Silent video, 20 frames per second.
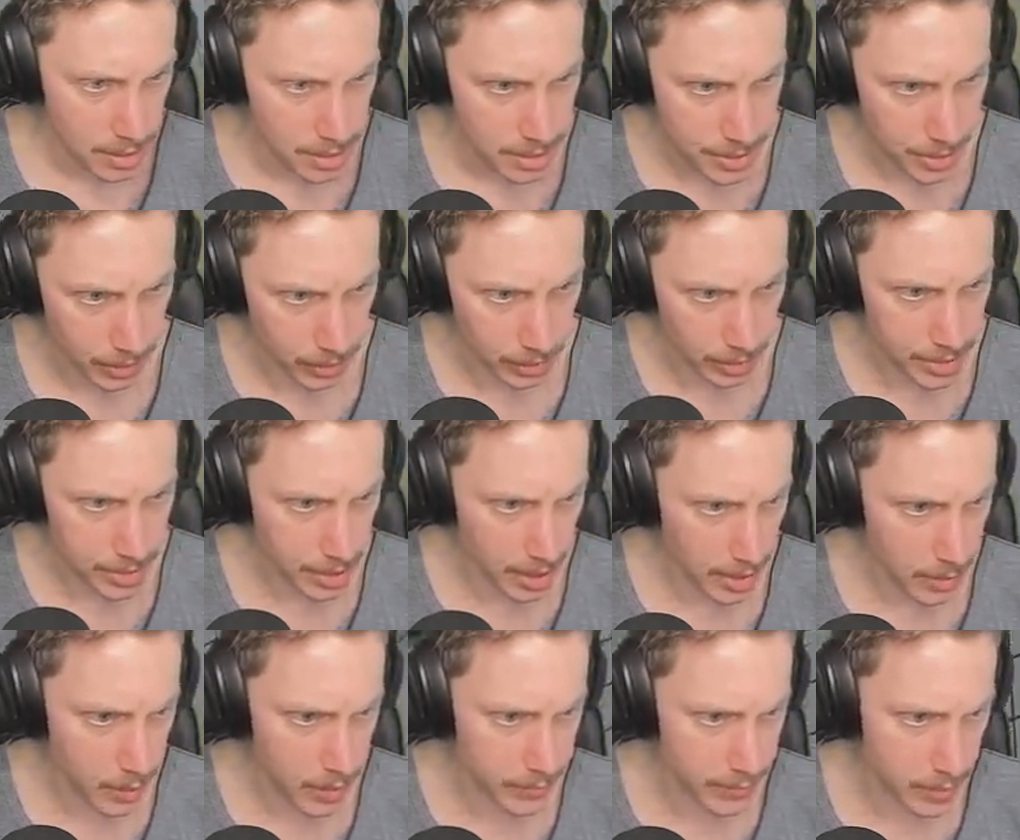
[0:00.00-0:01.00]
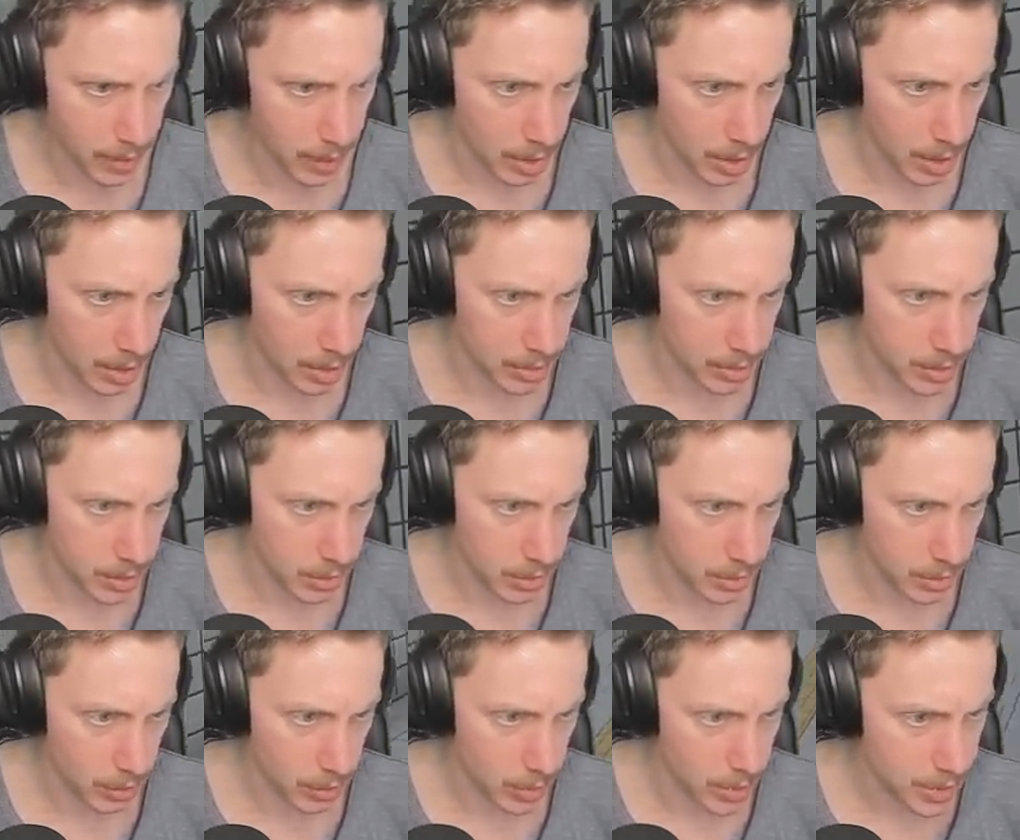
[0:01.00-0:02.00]
So it looks like we've got two
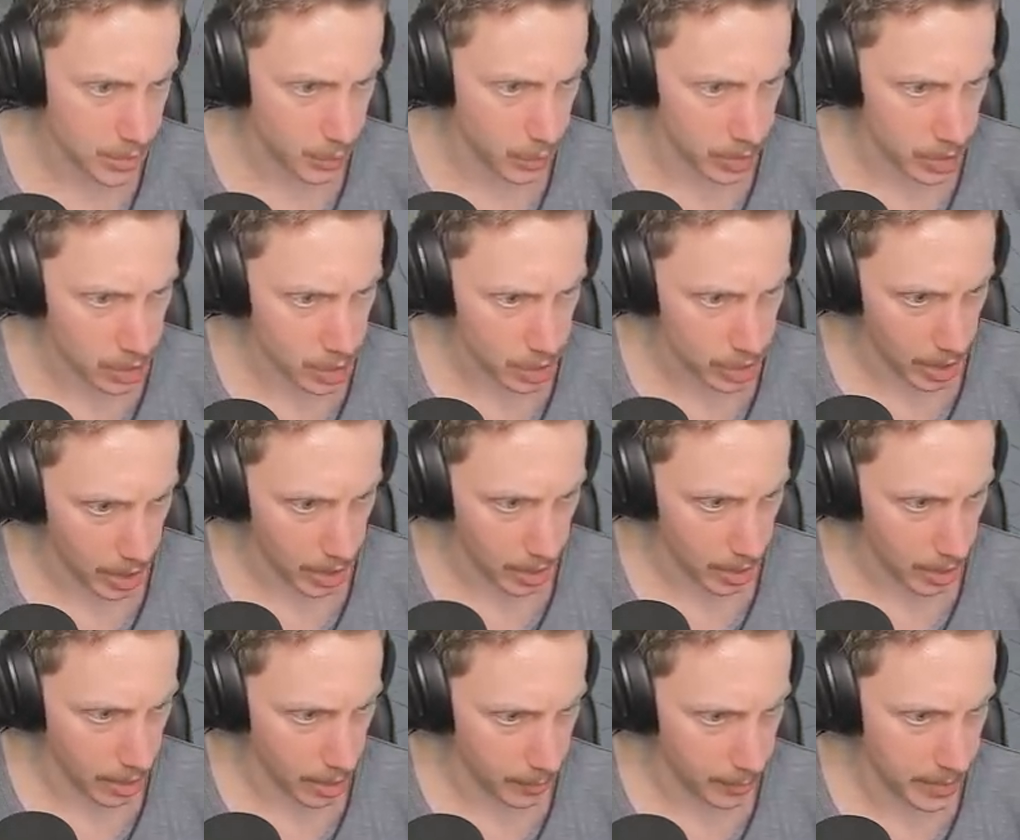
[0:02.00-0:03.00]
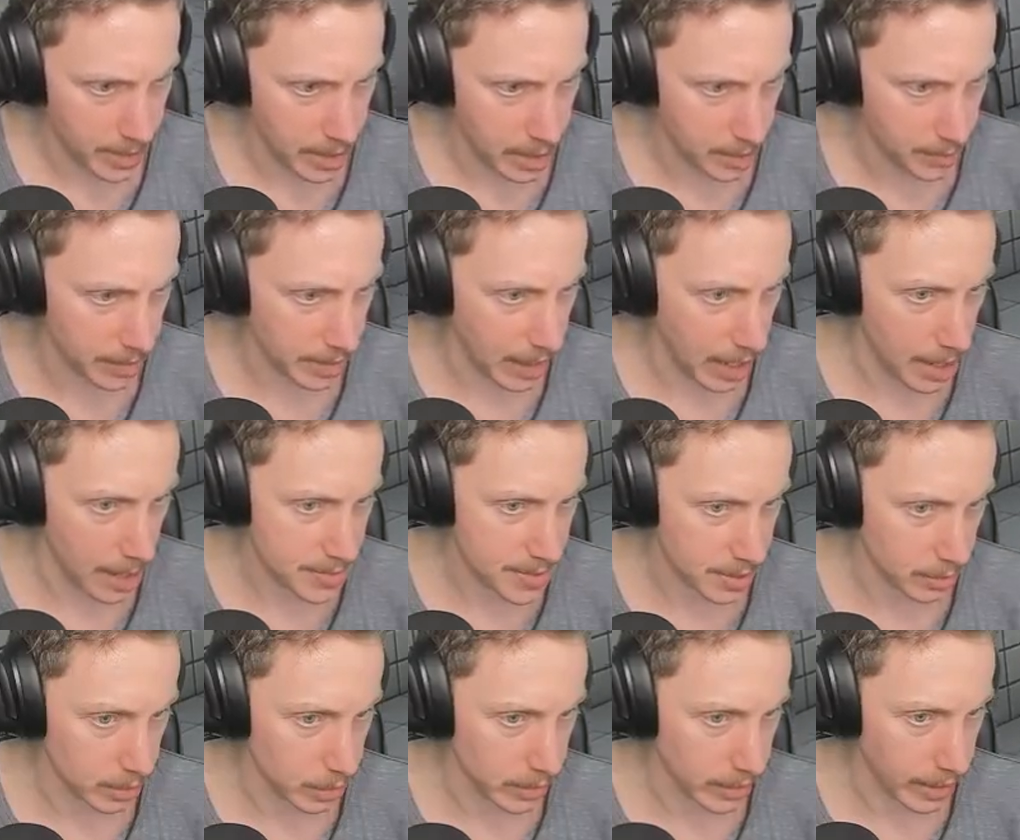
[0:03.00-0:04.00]
doors which uh, appear to be
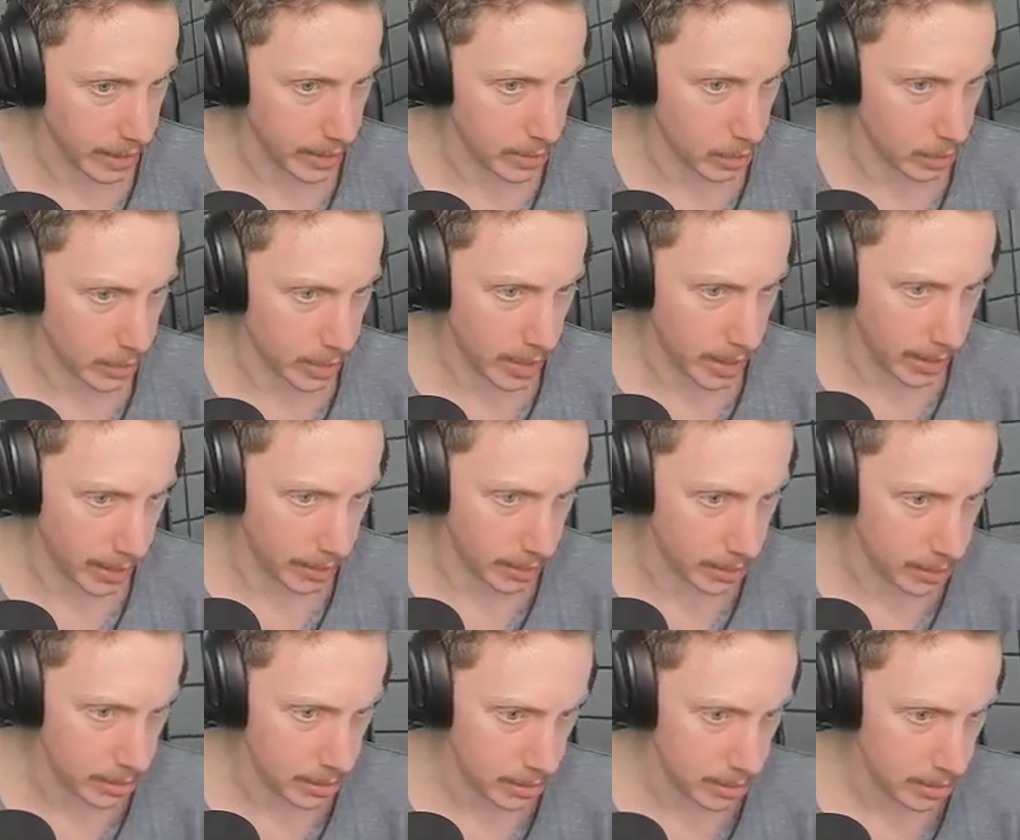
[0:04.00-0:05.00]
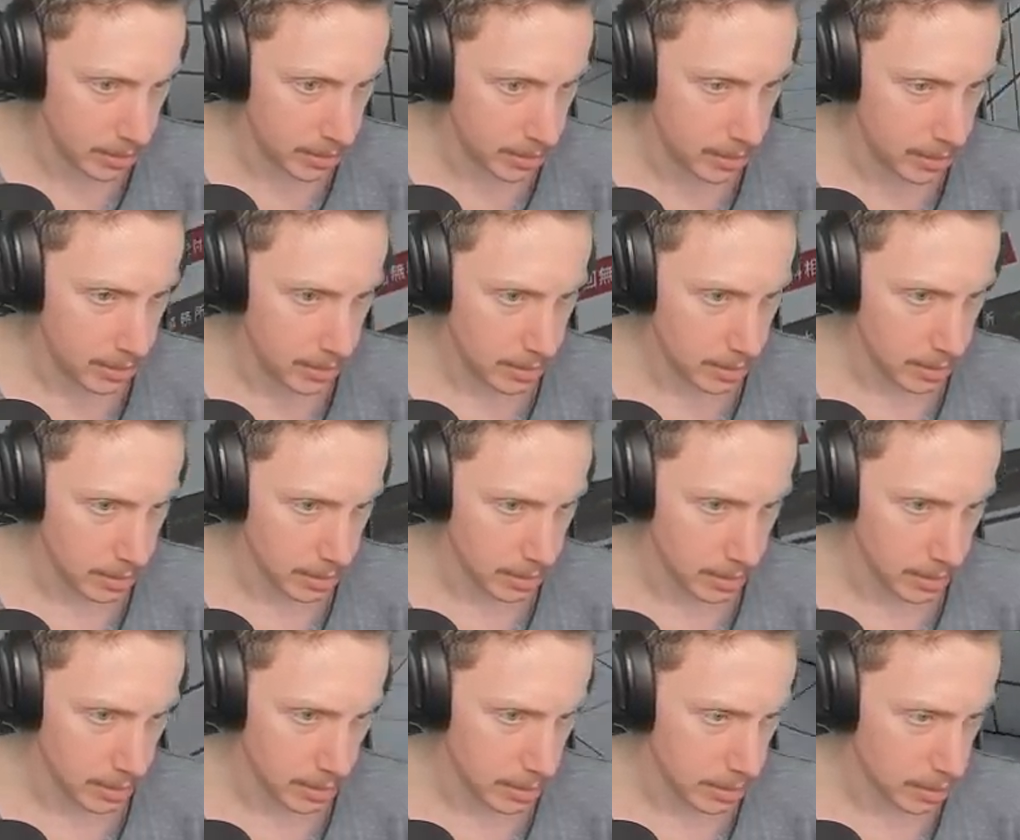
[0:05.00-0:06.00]
absolutely a-okay.
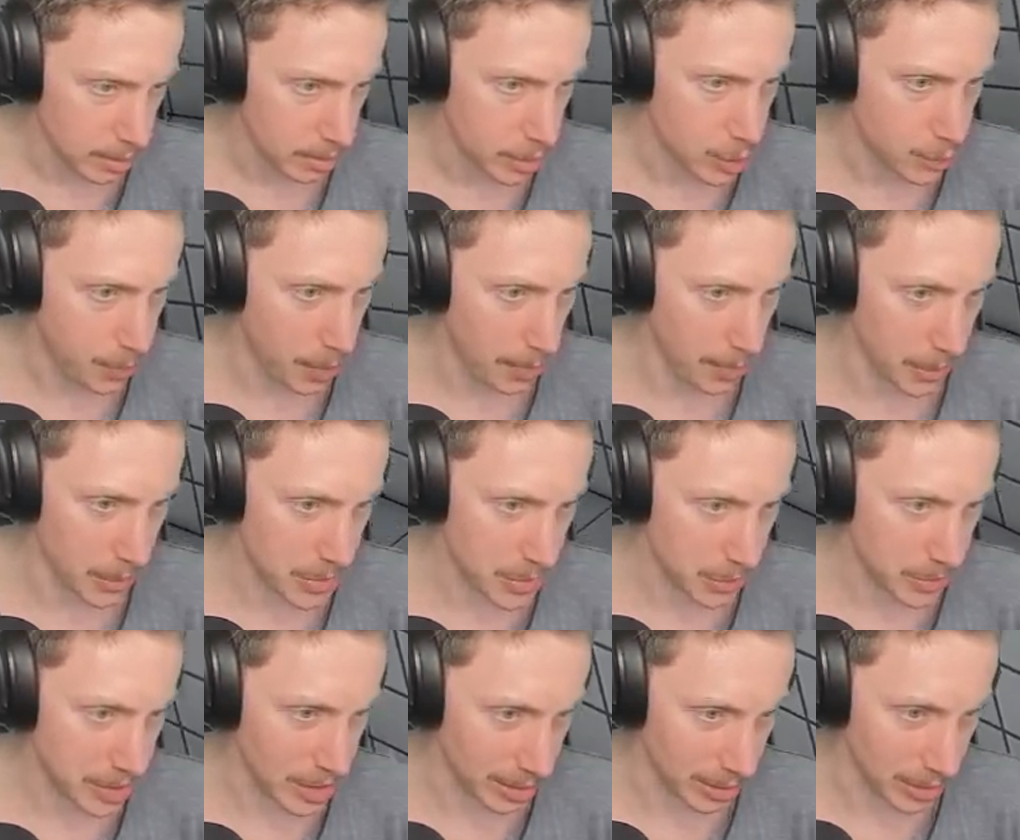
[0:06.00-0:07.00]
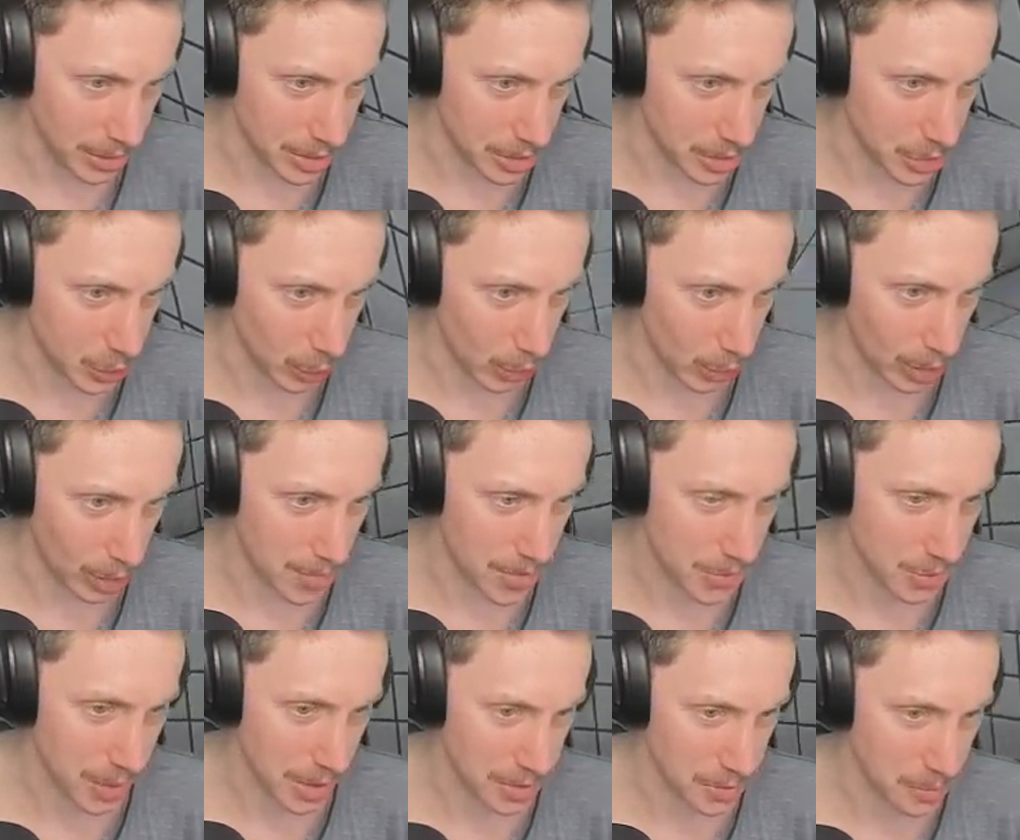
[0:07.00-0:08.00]
Should probably also take a look at the doorknobs
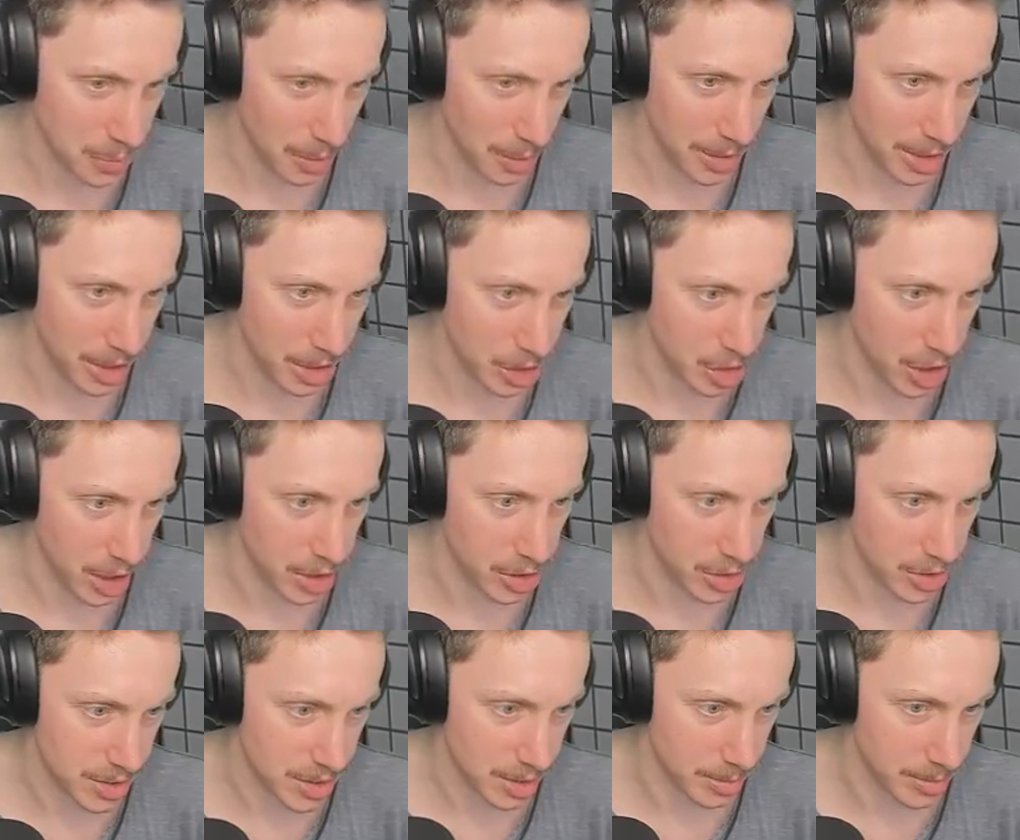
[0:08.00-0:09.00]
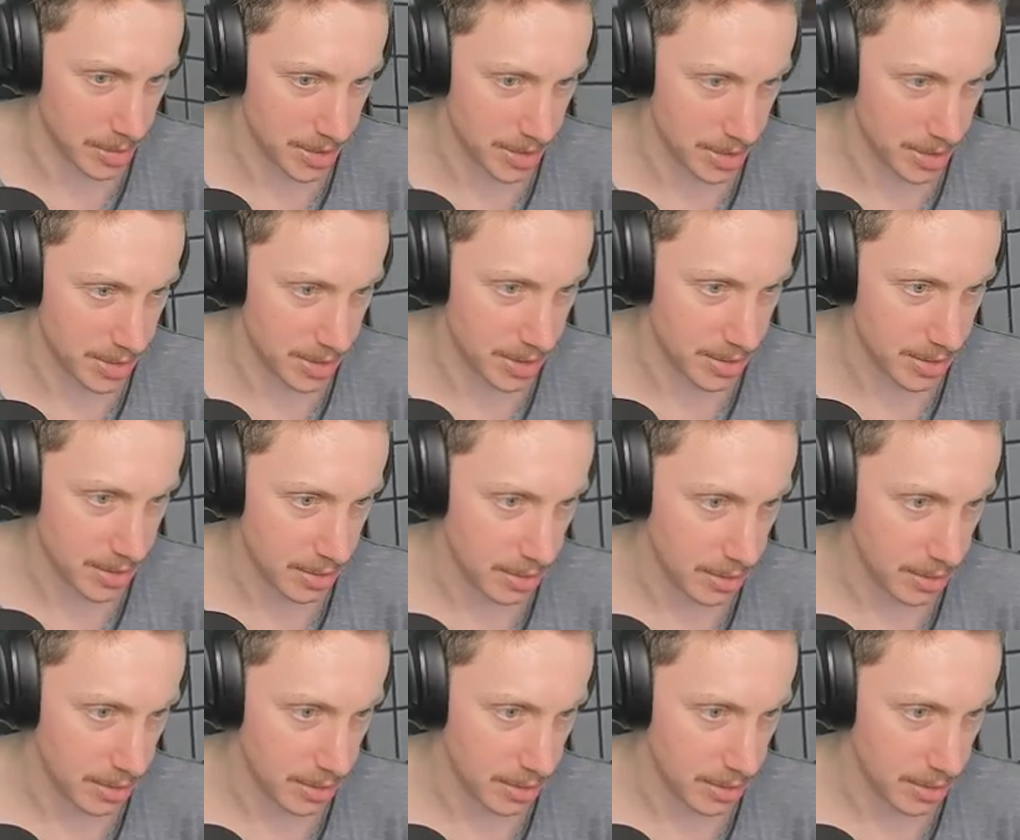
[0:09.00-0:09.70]
as well. They're probably going to change in some instances.